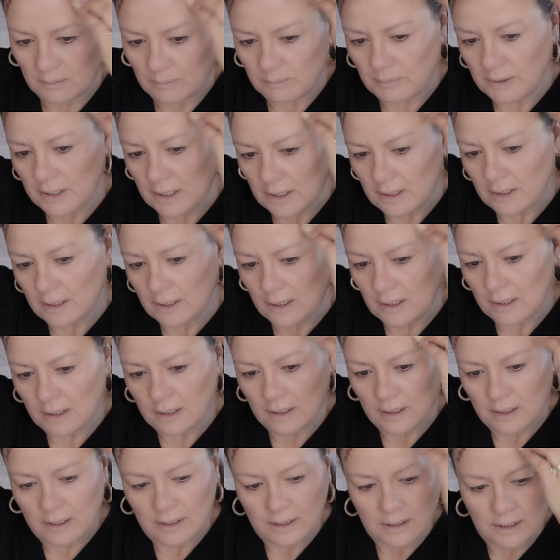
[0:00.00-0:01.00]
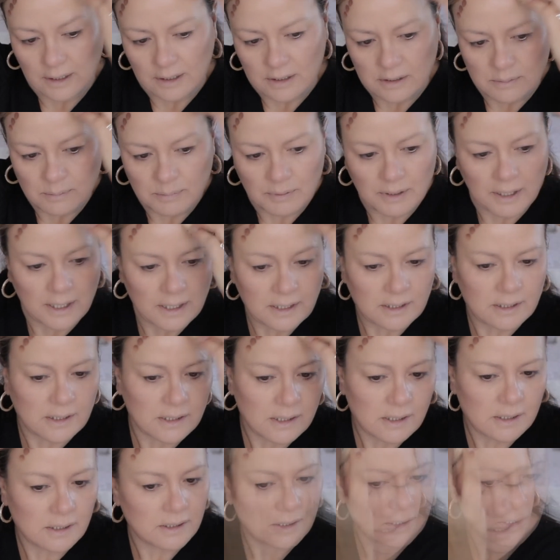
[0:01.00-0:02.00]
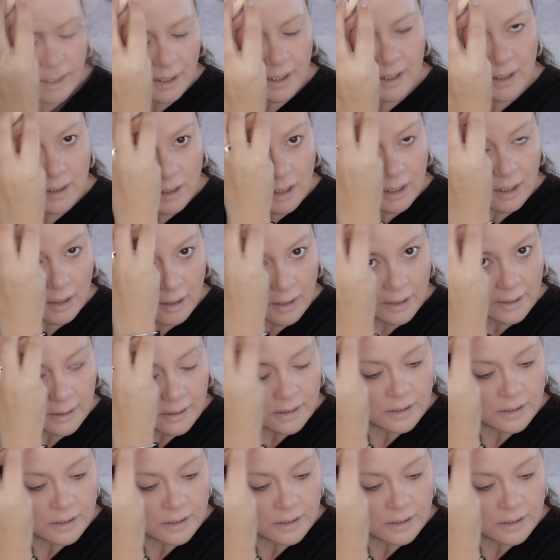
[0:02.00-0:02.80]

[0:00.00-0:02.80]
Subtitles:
But I need to practice, and I like